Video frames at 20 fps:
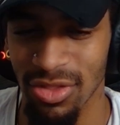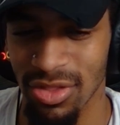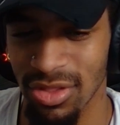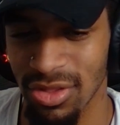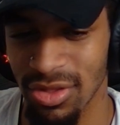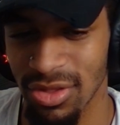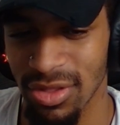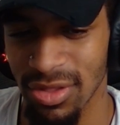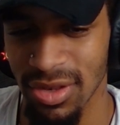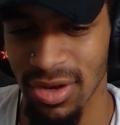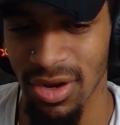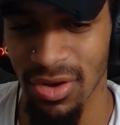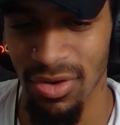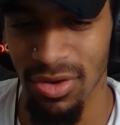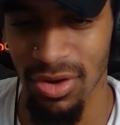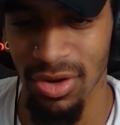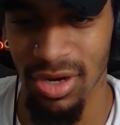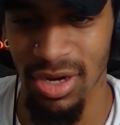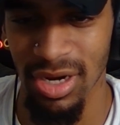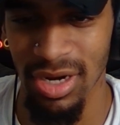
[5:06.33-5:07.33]
y- you know
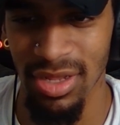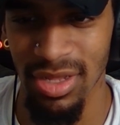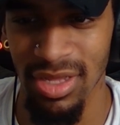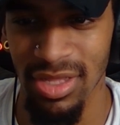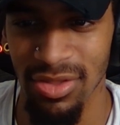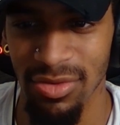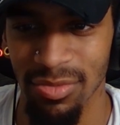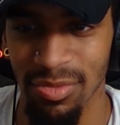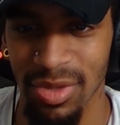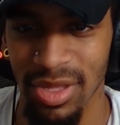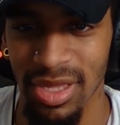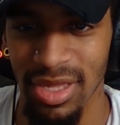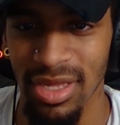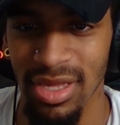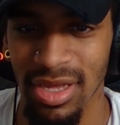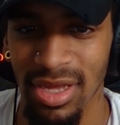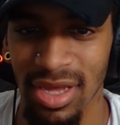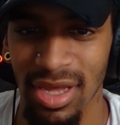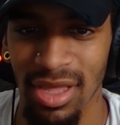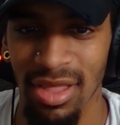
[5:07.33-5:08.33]
you're gonna either be
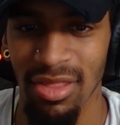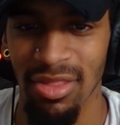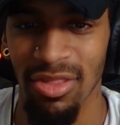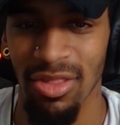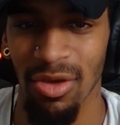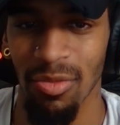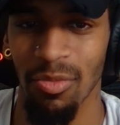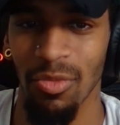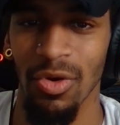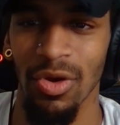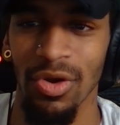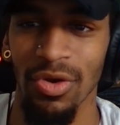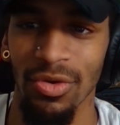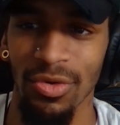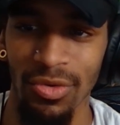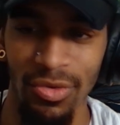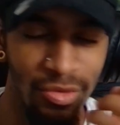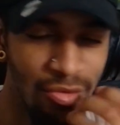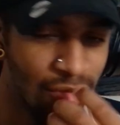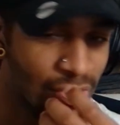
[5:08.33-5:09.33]
someone
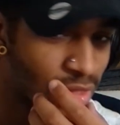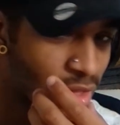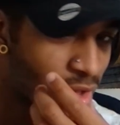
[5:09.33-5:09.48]
who's